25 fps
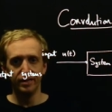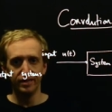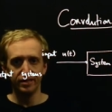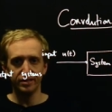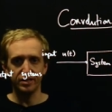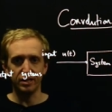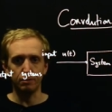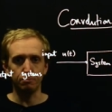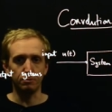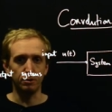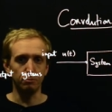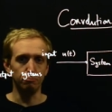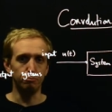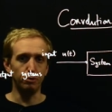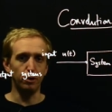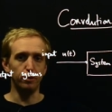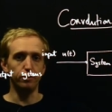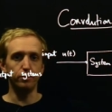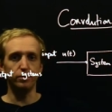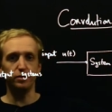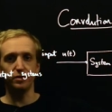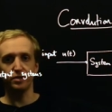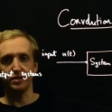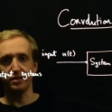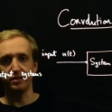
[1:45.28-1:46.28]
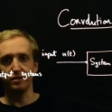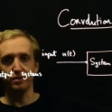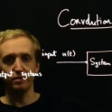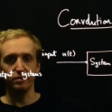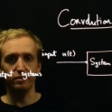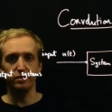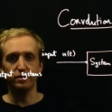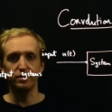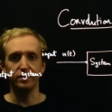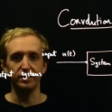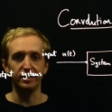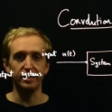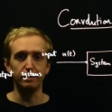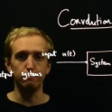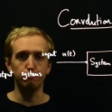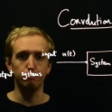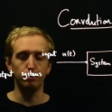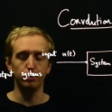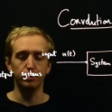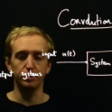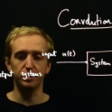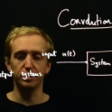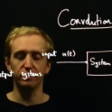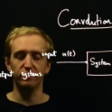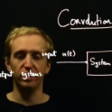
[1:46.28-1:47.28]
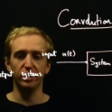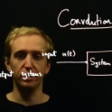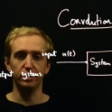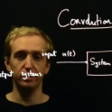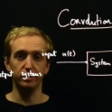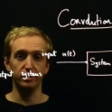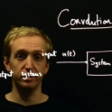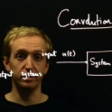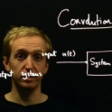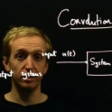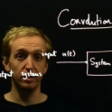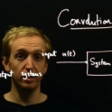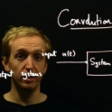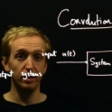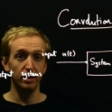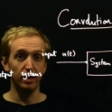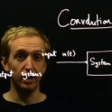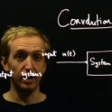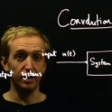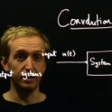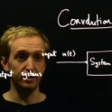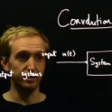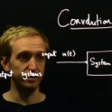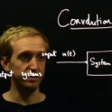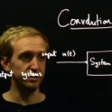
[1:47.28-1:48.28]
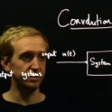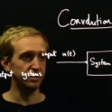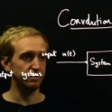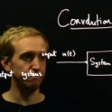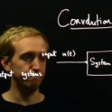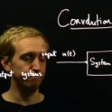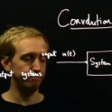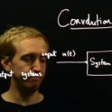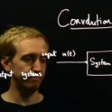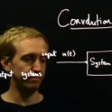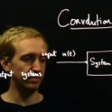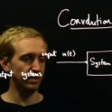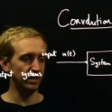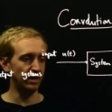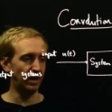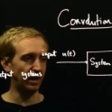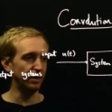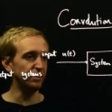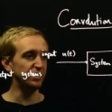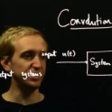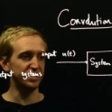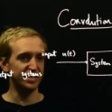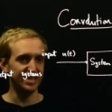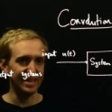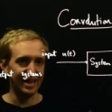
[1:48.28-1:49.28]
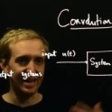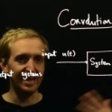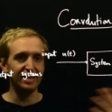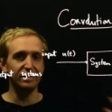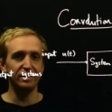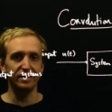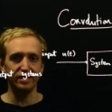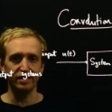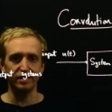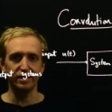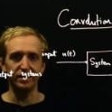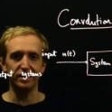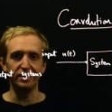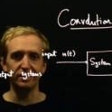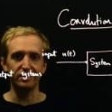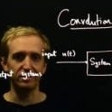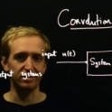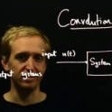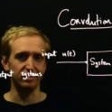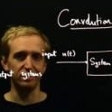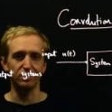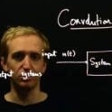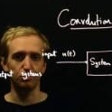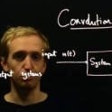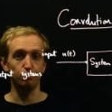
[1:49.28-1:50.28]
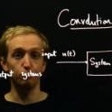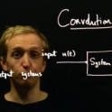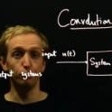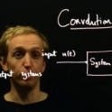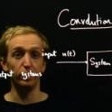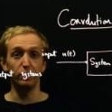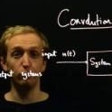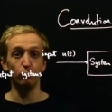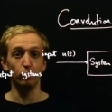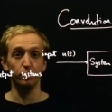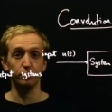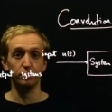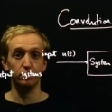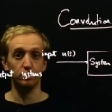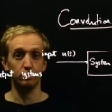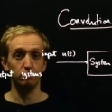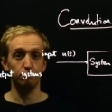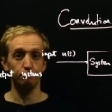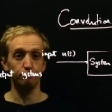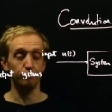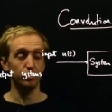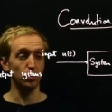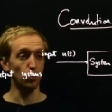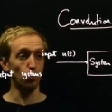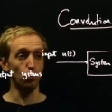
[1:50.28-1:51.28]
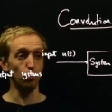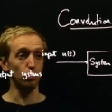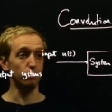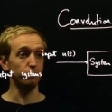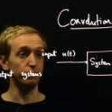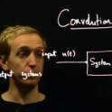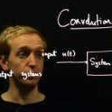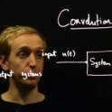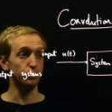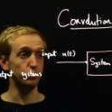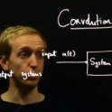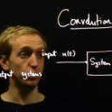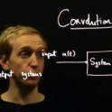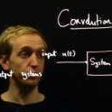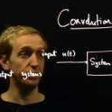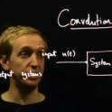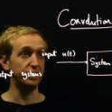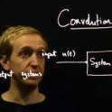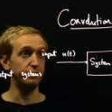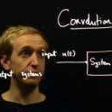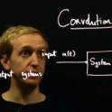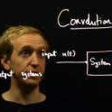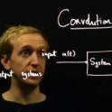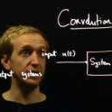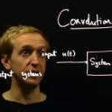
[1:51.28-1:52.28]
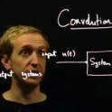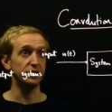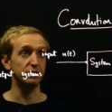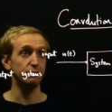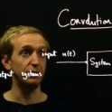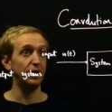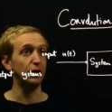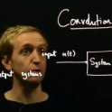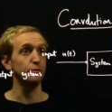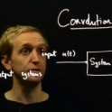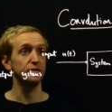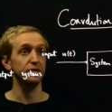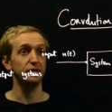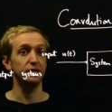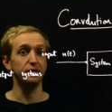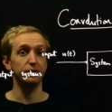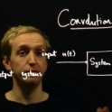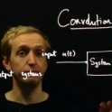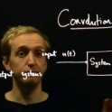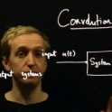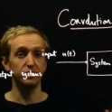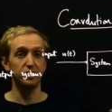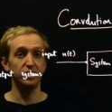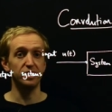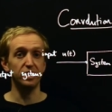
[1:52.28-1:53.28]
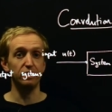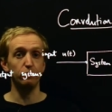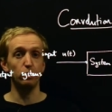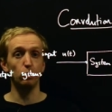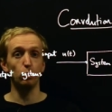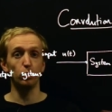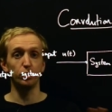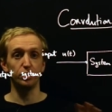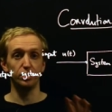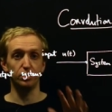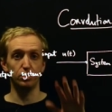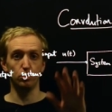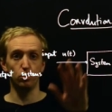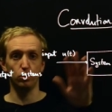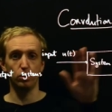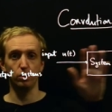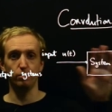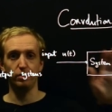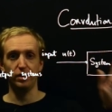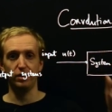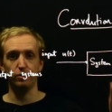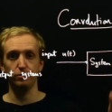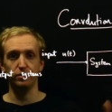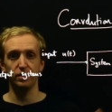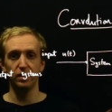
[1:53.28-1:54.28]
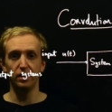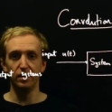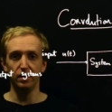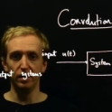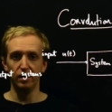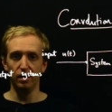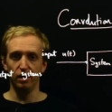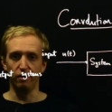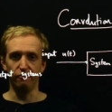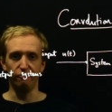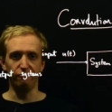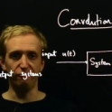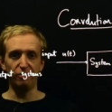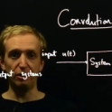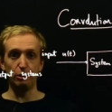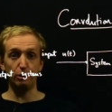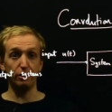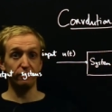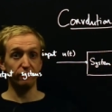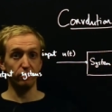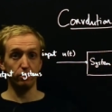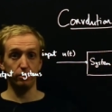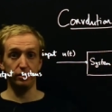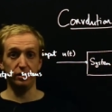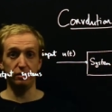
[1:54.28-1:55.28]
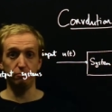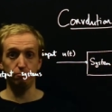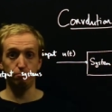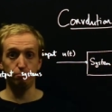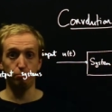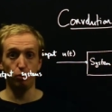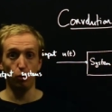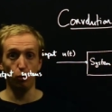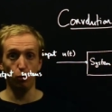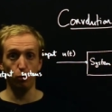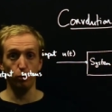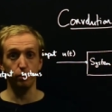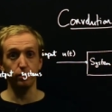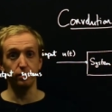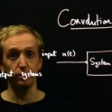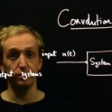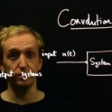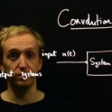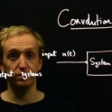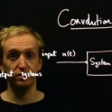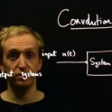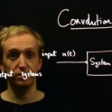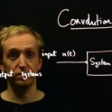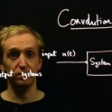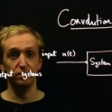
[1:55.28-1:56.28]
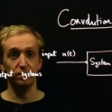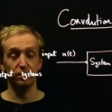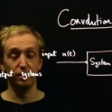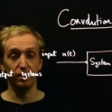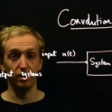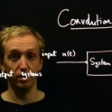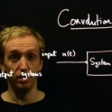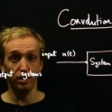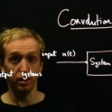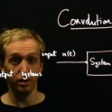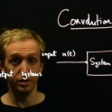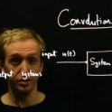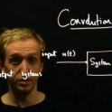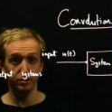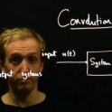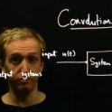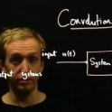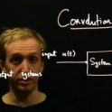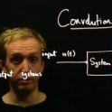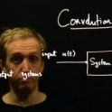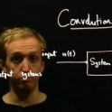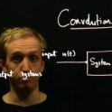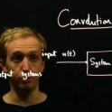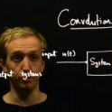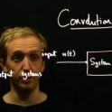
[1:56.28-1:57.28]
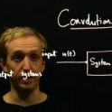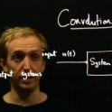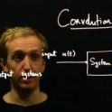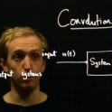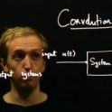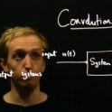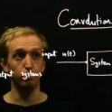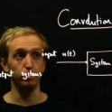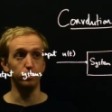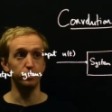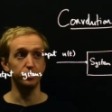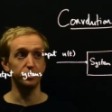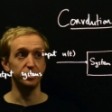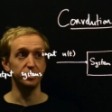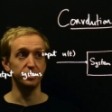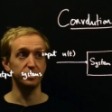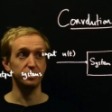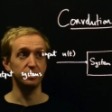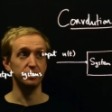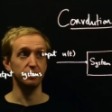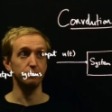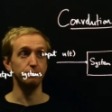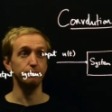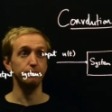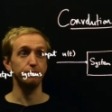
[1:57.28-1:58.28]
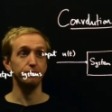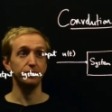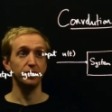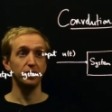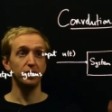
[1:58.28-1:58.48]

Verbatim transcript: subcomponents into the inputs of others. And understanding these is really what all of control theory is about. And today we want to talk about a very, very important class of input output system,